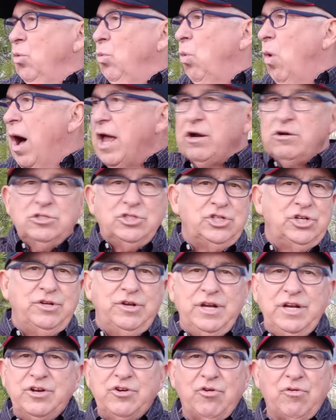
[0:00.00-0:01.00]
water
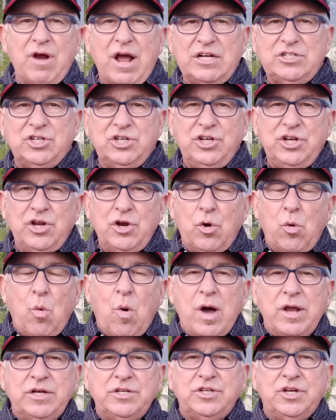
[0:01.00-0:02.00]
shooting direction you
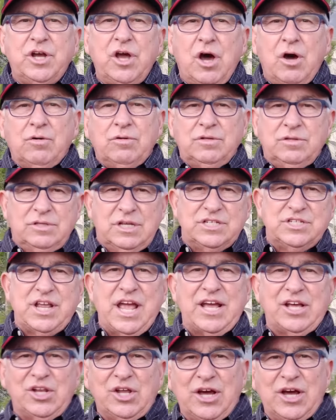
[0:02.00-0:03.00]
don't want it to go. Let's take a